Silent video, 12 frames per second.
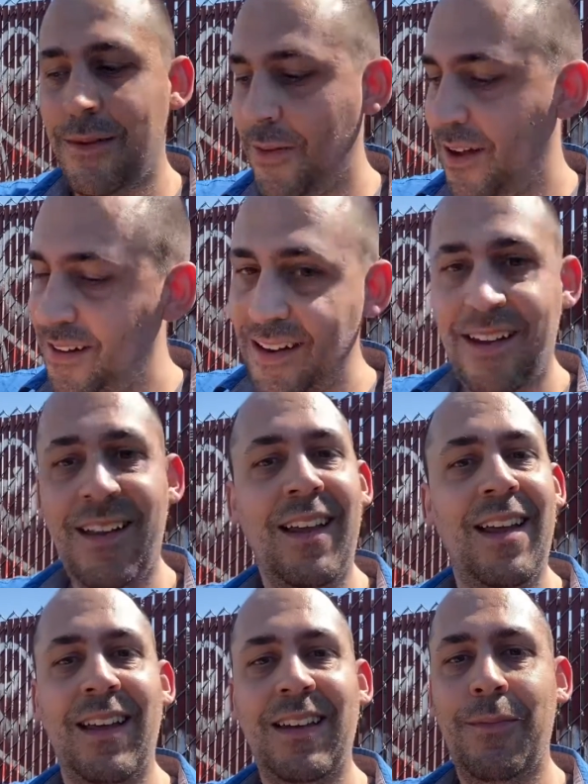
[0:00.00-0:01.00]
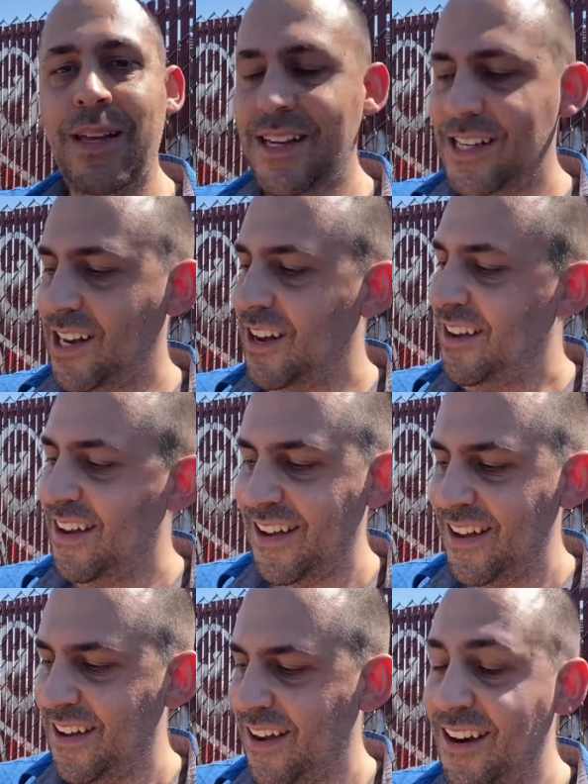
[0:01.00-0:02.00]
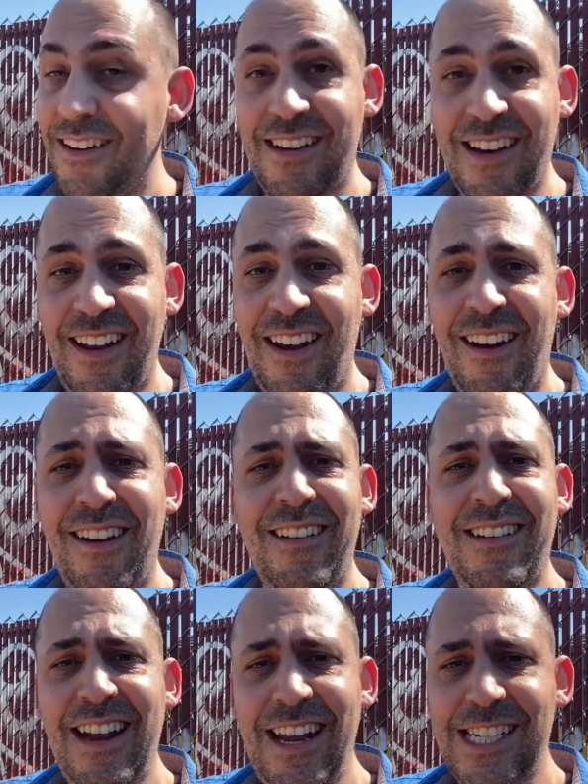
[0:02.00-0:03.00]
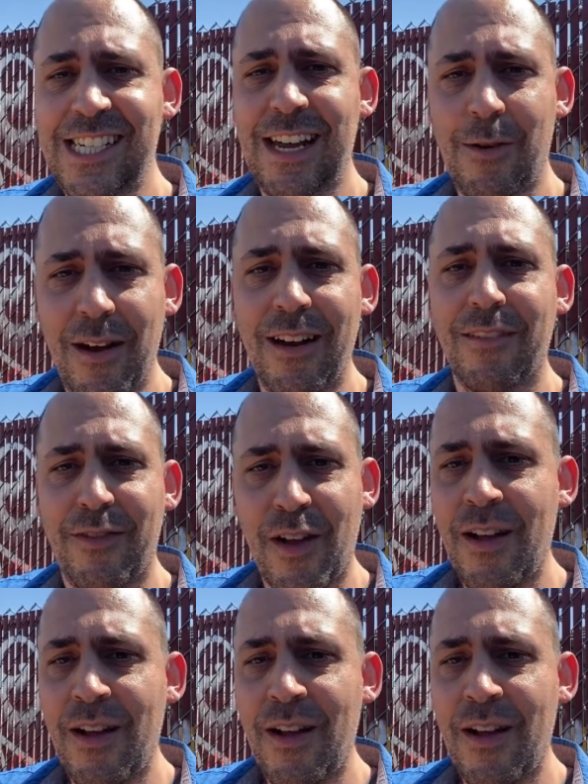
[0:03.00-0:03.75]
but pizza Hard, to, hard taste to get rid of